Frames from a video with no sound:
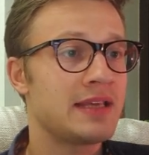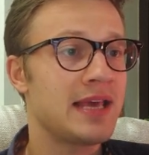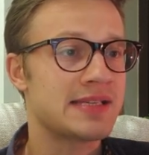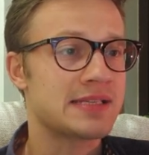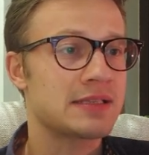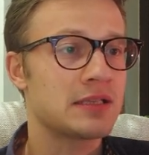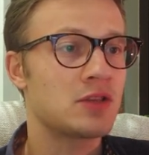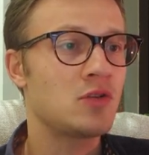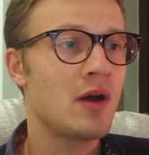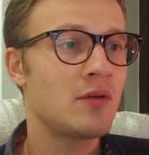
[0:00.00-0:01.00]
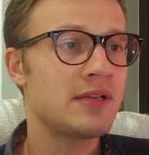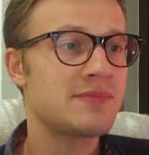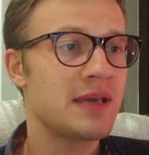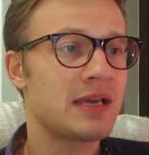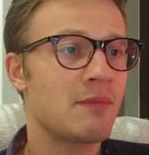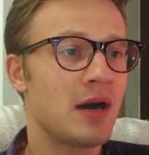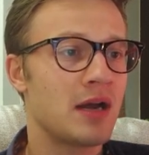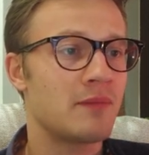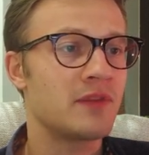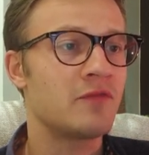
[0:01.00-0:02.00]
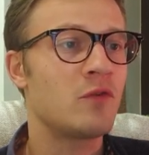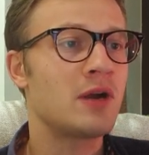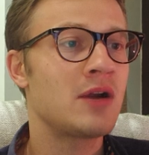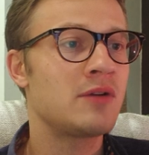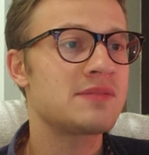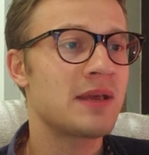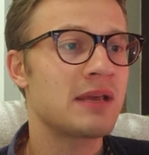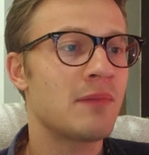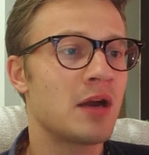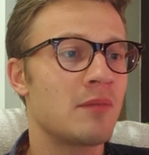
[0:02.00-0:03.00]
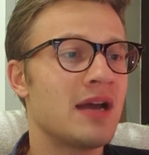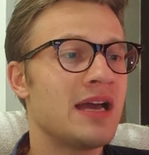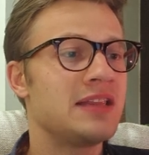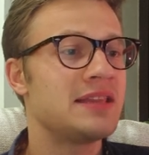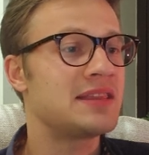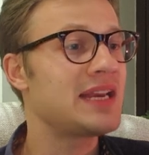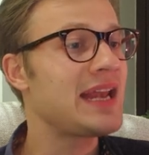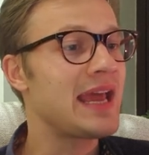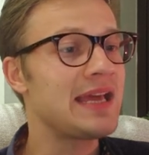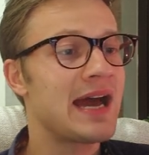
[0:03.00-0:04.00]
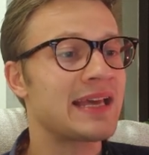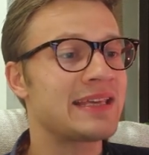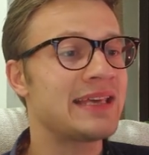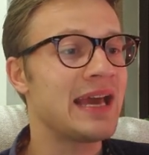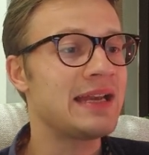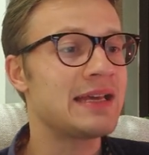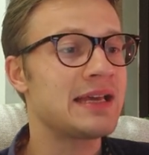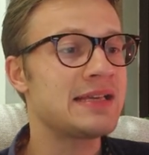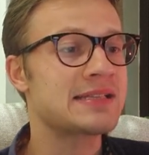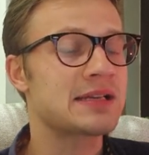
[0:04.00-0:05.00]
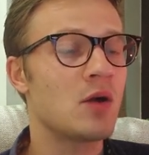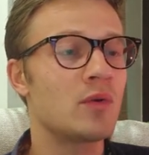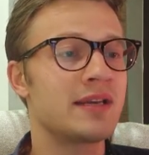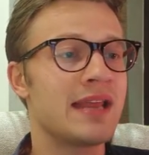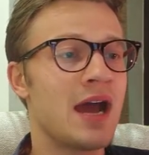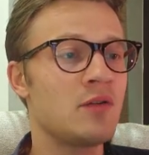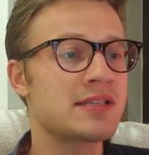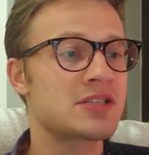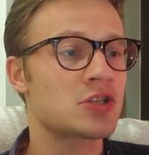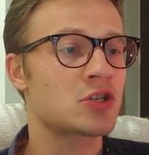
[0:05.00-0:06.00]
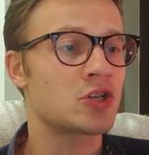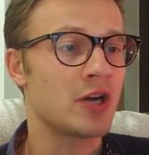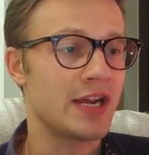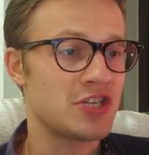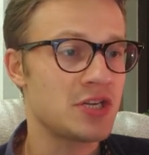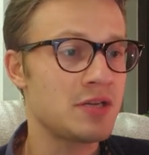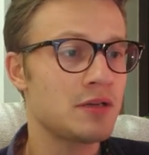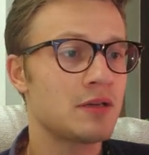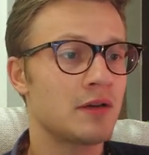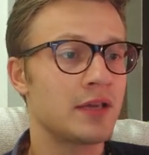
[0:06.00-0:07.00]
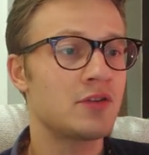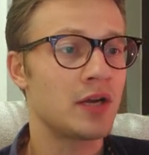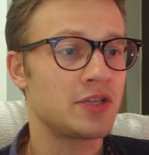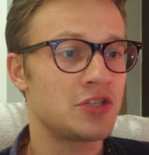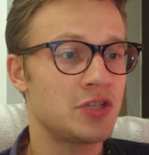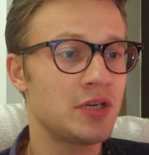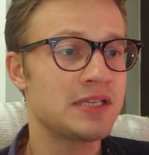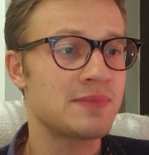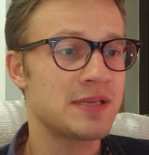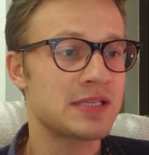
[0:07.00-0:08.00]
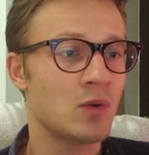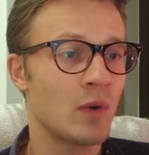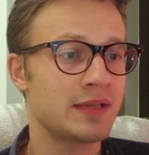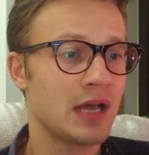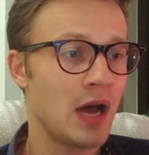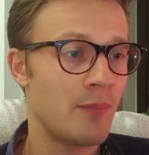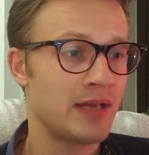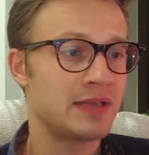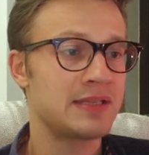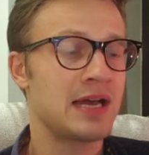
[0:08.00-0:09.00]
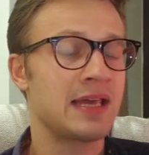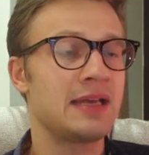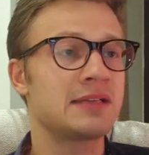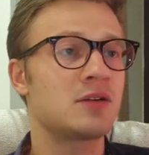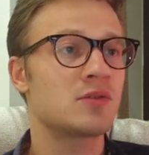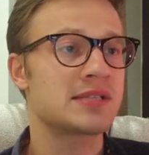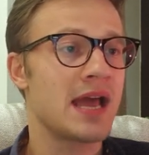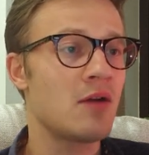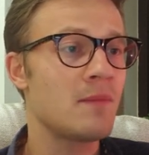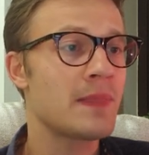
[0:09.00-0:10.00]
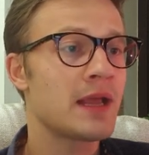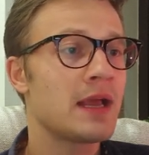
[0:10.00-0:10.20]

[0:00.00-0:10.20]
Yes, the 2 hourly is making a bottom. The 4 hourly is making a bottom. The 3-day again is going down. It's crashing. Okay, right here, it's basically went up and again it goes down.